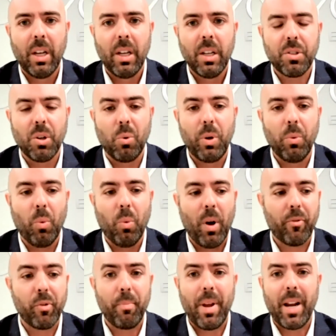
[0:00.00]
So we want
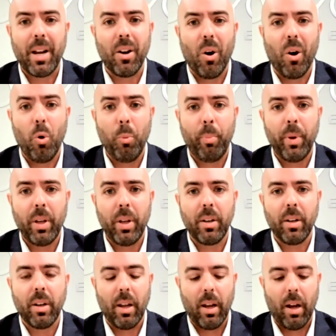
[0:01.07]
to remain
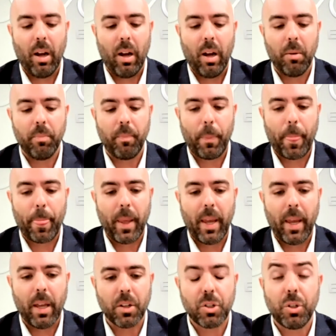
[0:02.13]
open
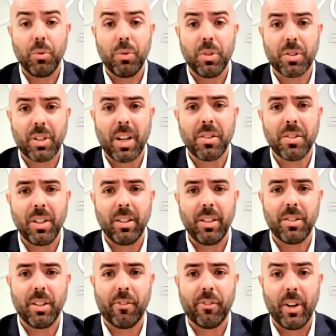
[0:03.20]
to discussing
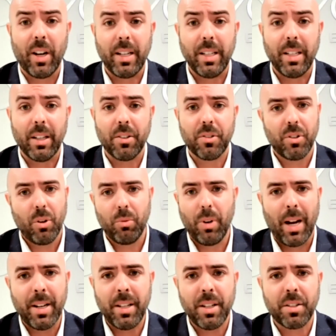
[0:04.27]
these different ideas. So
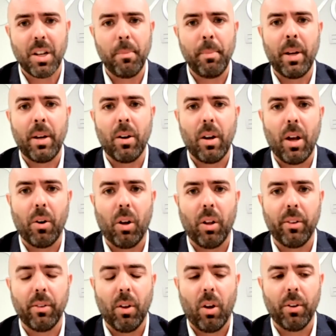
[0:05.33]
ideas come in
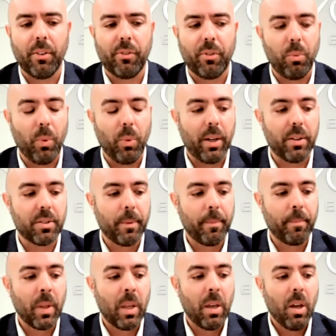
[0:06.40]
all different ways.
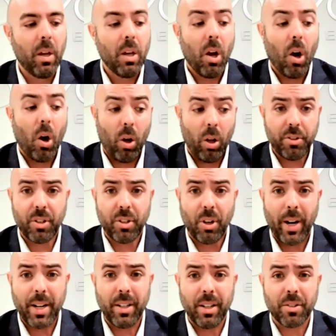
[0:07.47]
Also,
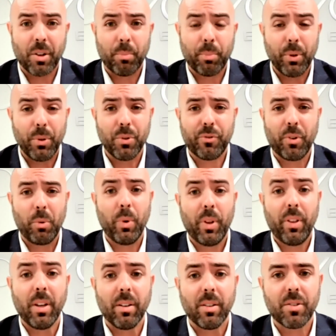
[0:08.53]
ideas are produced from
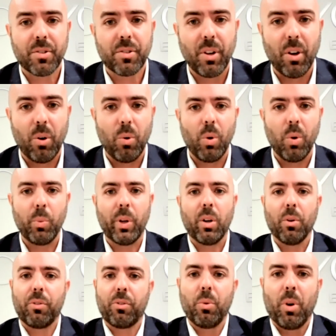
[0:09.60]
within. So when we
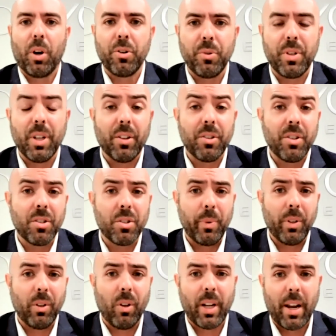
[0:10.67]
go through our due diligence and
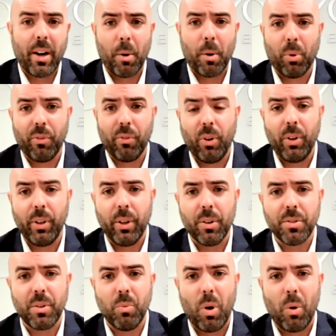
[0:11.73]
we look at our
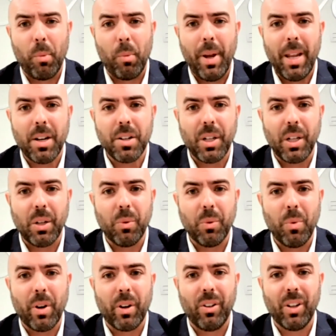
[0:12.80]
portfolios and what we're managing, we
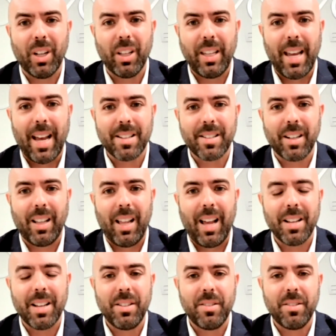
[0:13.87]
want to look at the asset
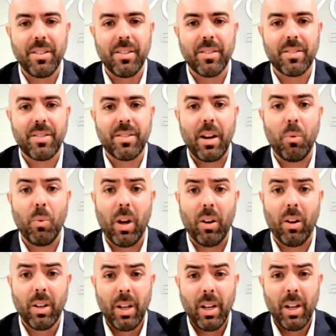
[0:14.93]
classes and say,
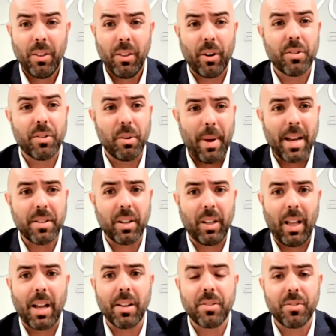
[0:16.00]
well, there are some asset
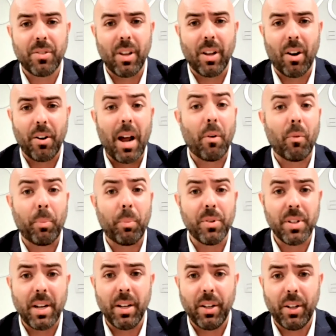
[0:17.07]
classes that are not
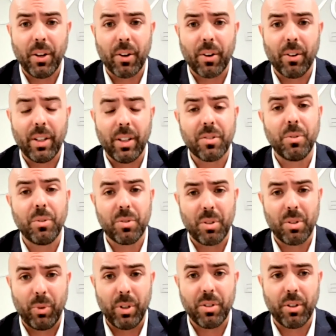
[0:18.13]
represented here. Let's do
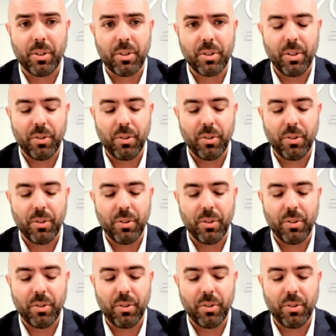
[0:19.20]
some research.